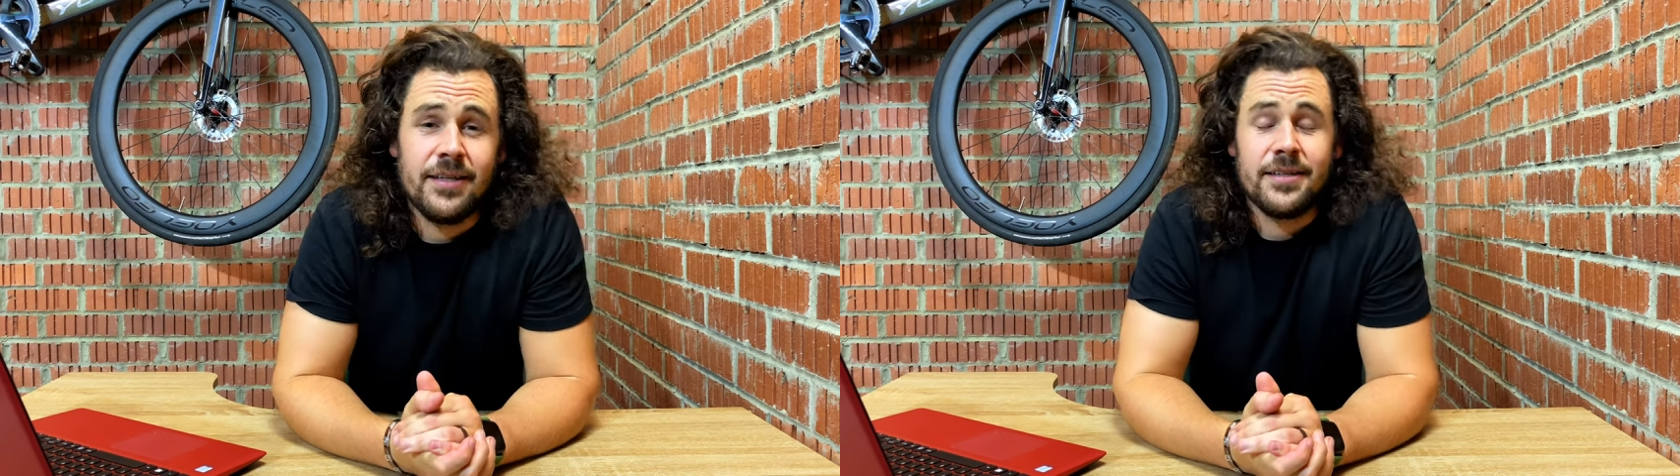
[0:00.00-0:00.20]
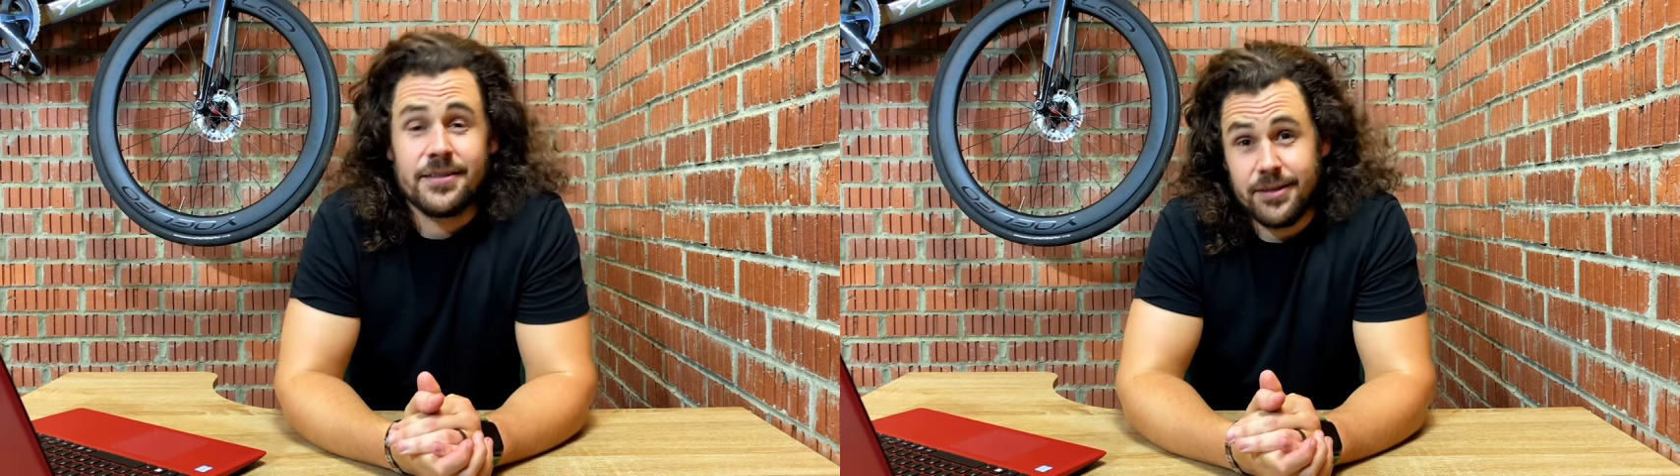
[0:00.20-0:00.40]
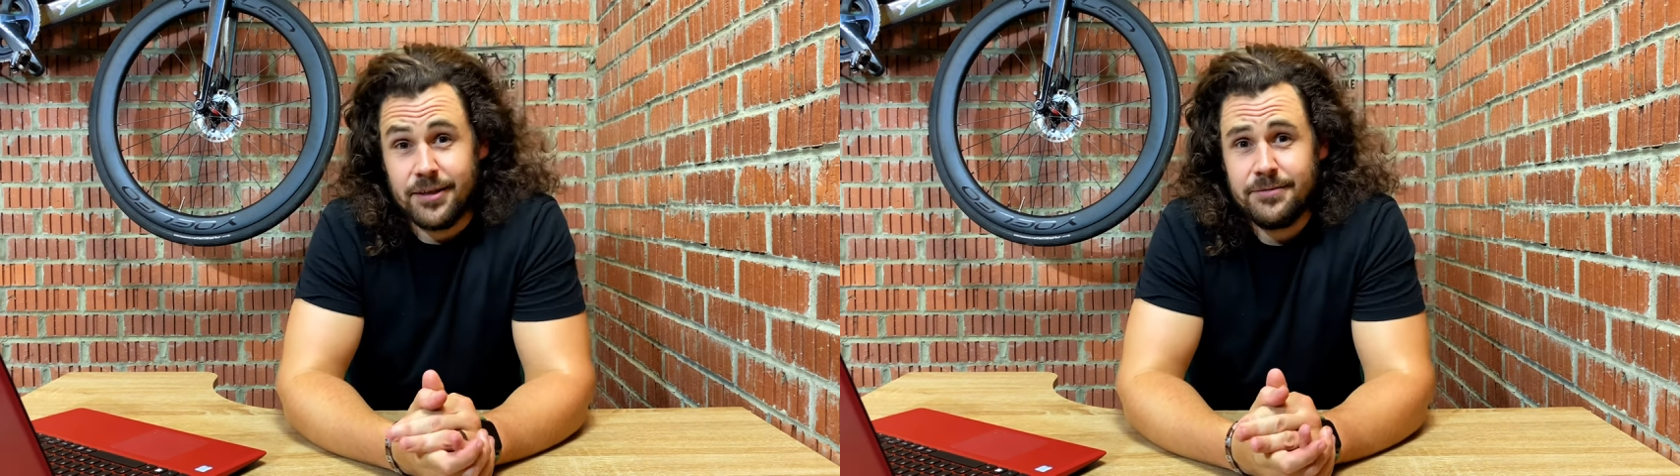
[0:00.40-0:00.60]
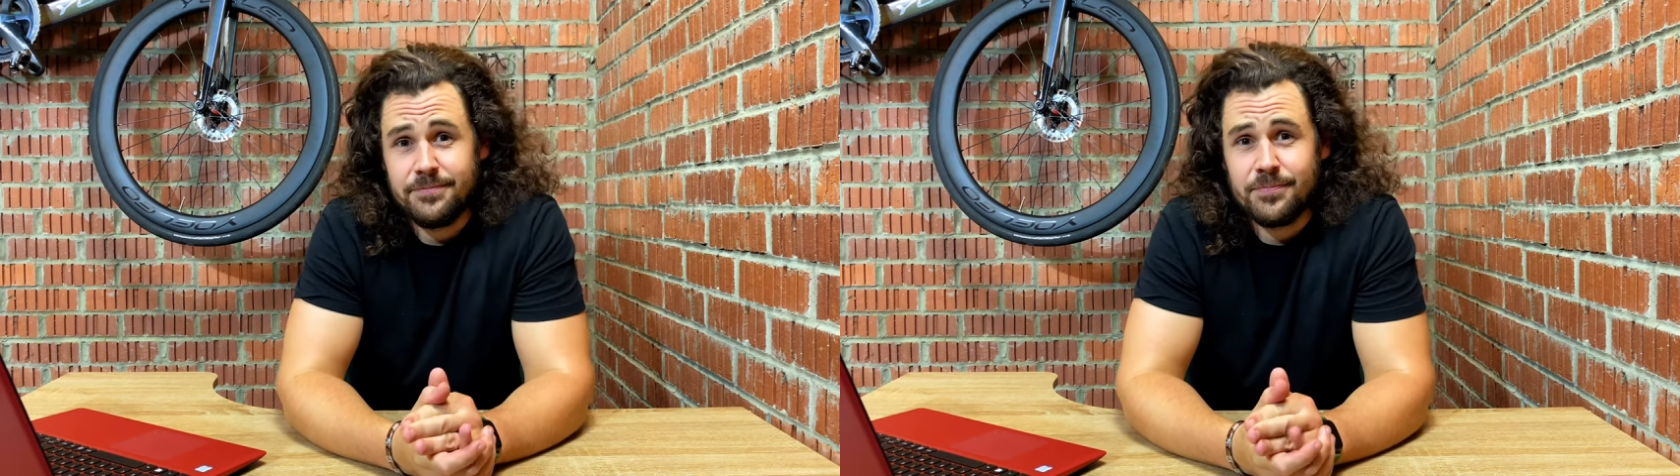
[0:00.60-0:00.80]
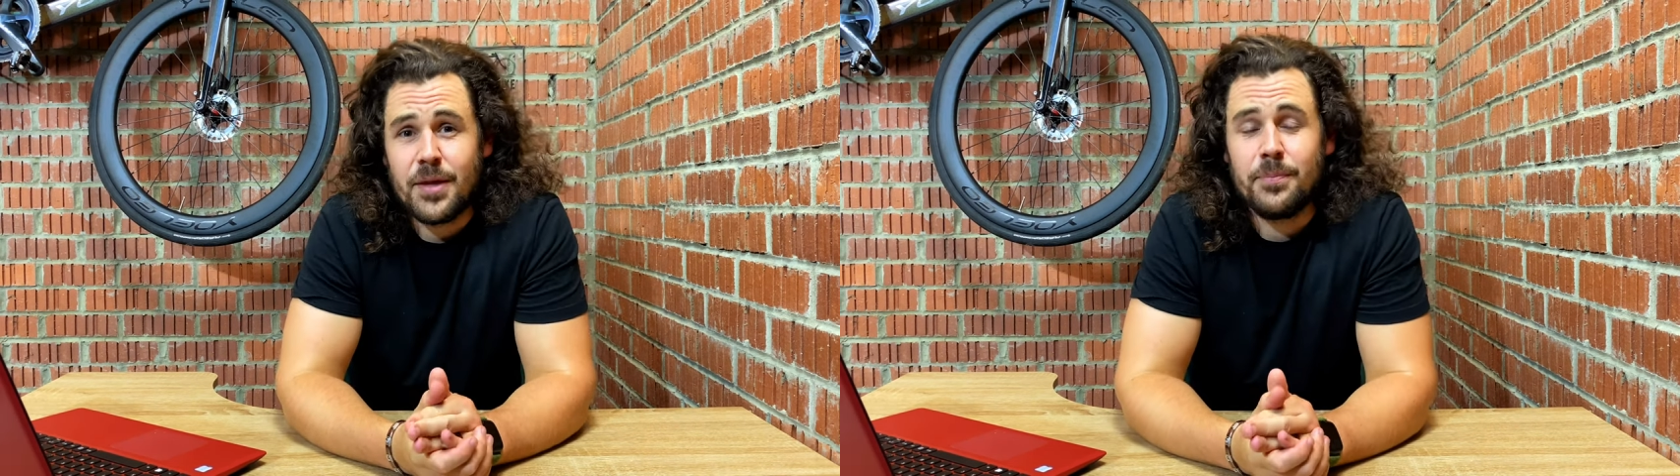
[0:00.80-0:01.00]
So
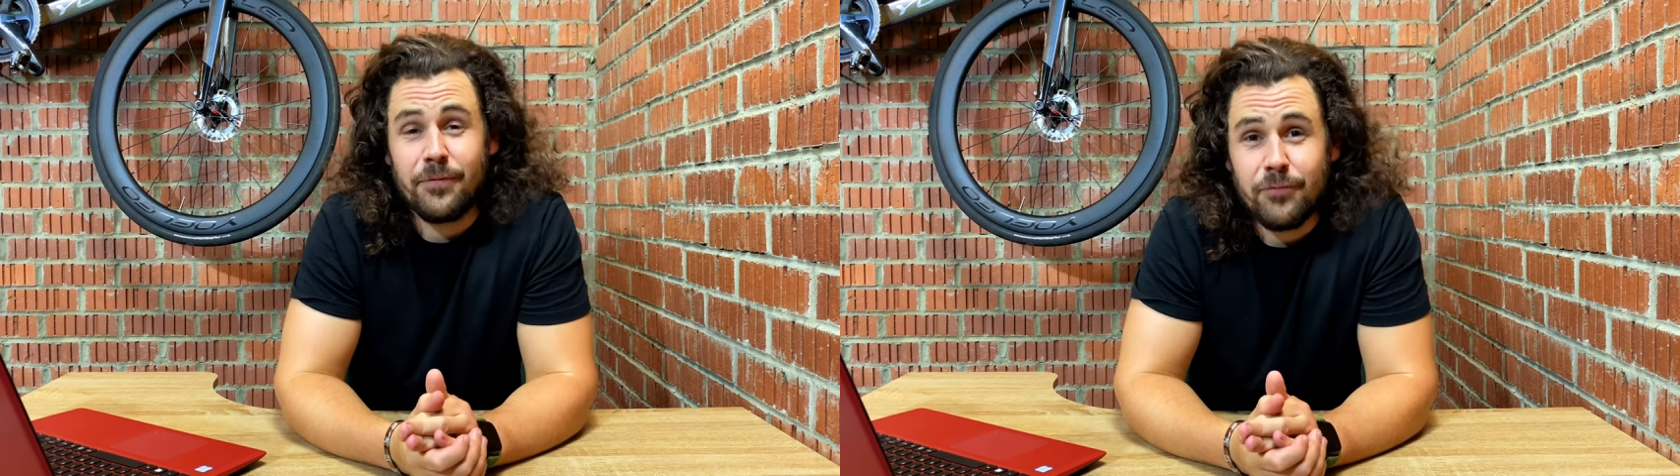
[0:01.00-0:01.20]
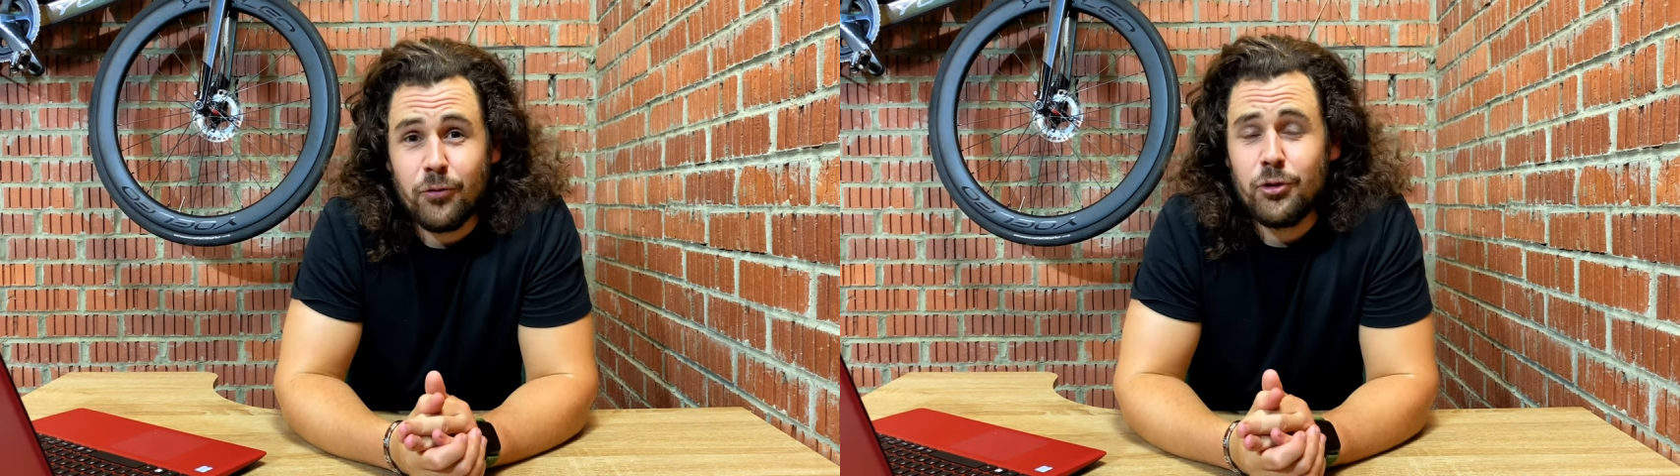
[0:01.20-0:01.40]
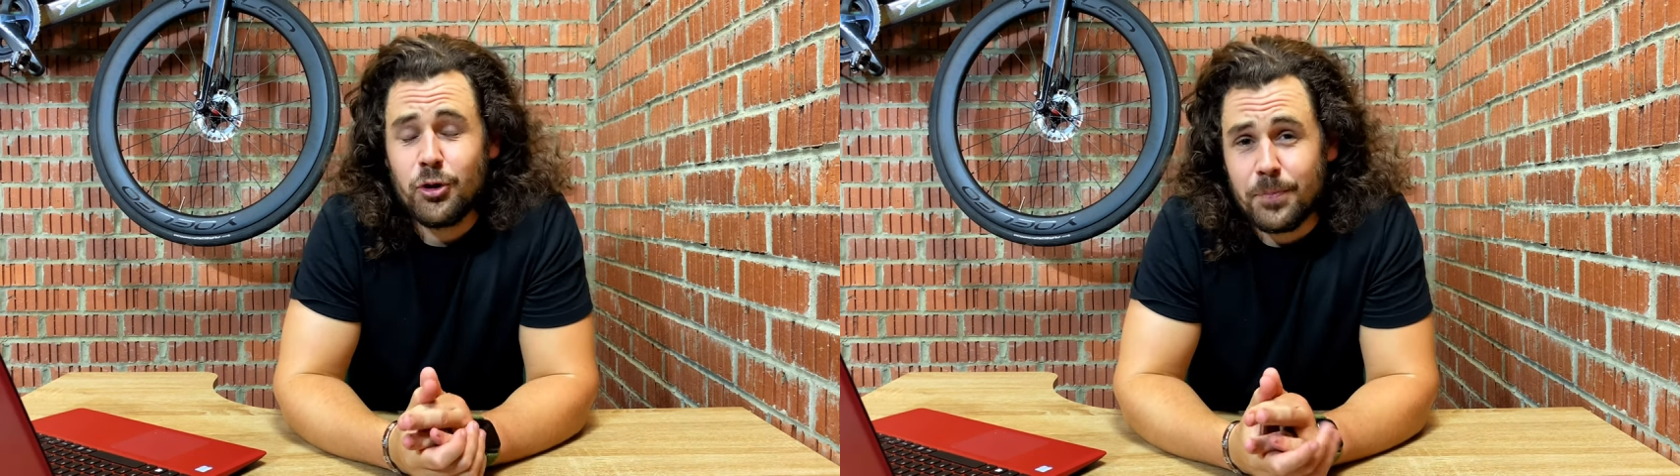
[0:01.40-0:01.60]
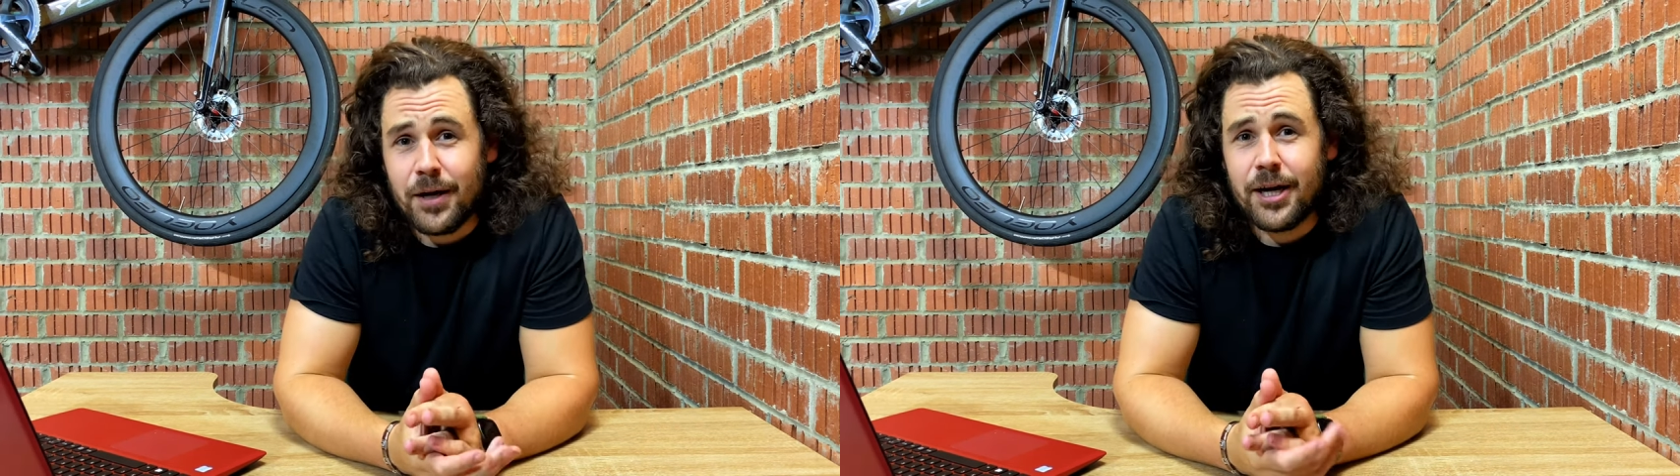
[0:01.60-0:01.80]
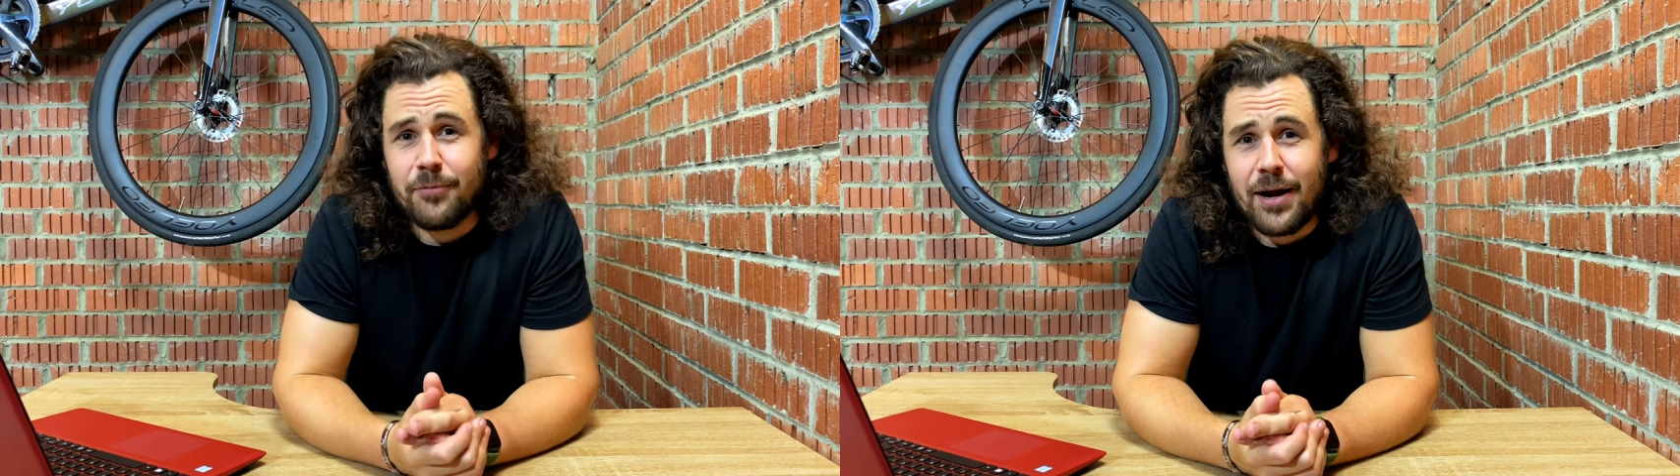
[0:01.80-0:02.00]
before you
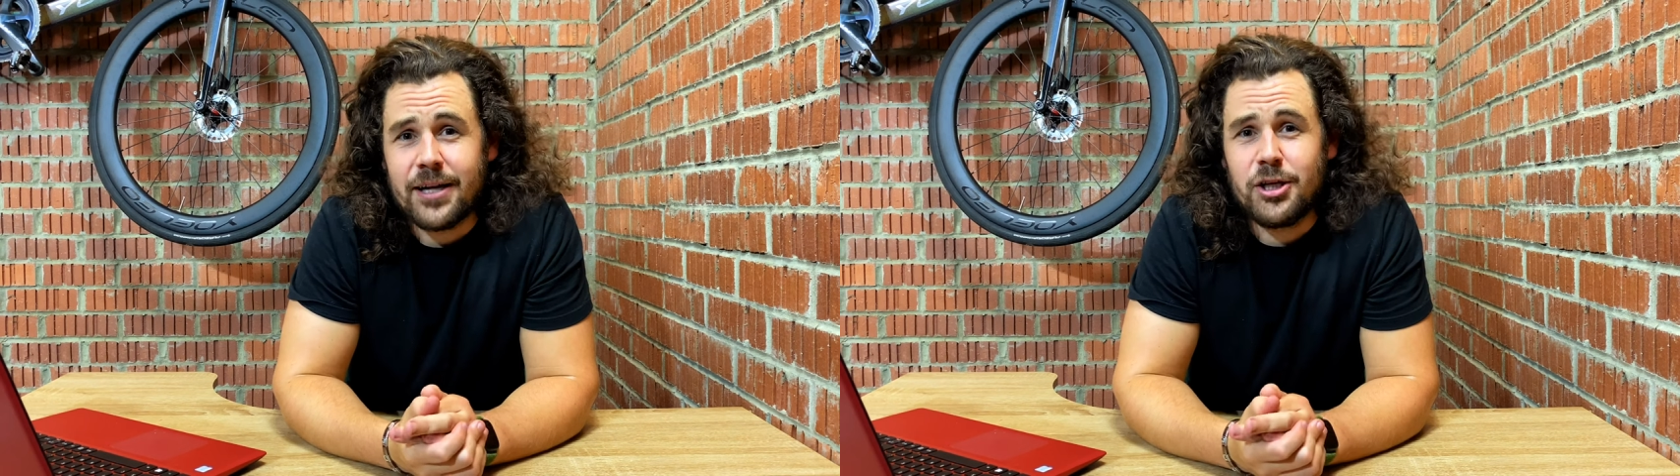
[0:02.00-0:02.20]
buy a rack,